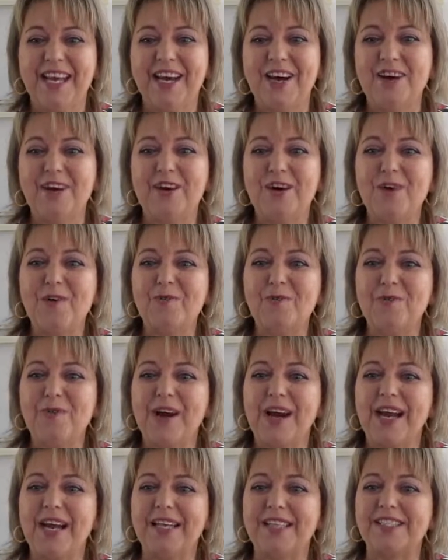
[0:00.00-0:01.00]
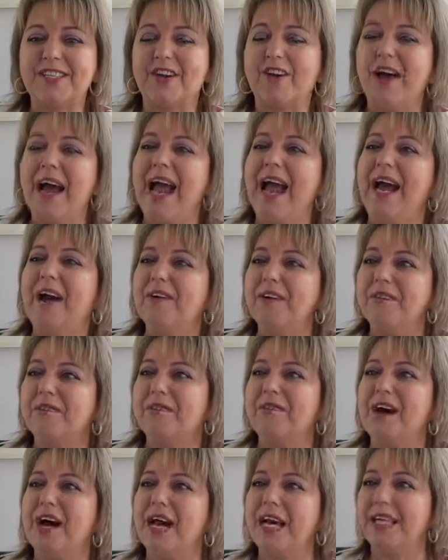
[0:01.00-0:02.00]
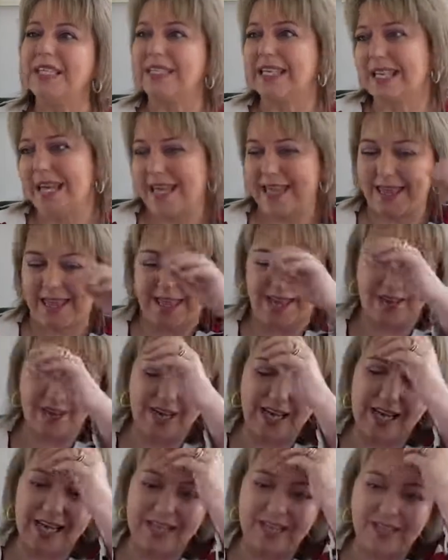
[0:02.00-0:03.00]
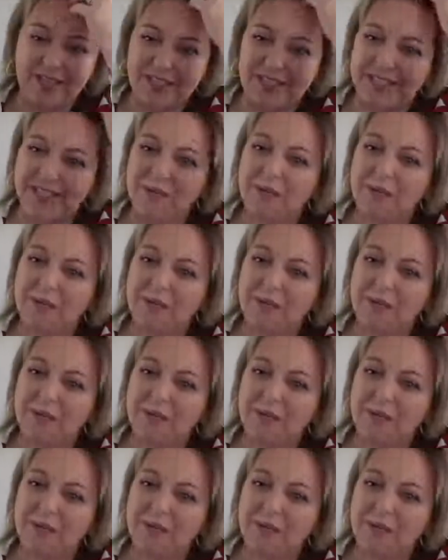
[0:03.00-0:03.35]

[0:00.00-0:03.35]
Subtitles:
All right, so how to find an ethical agency,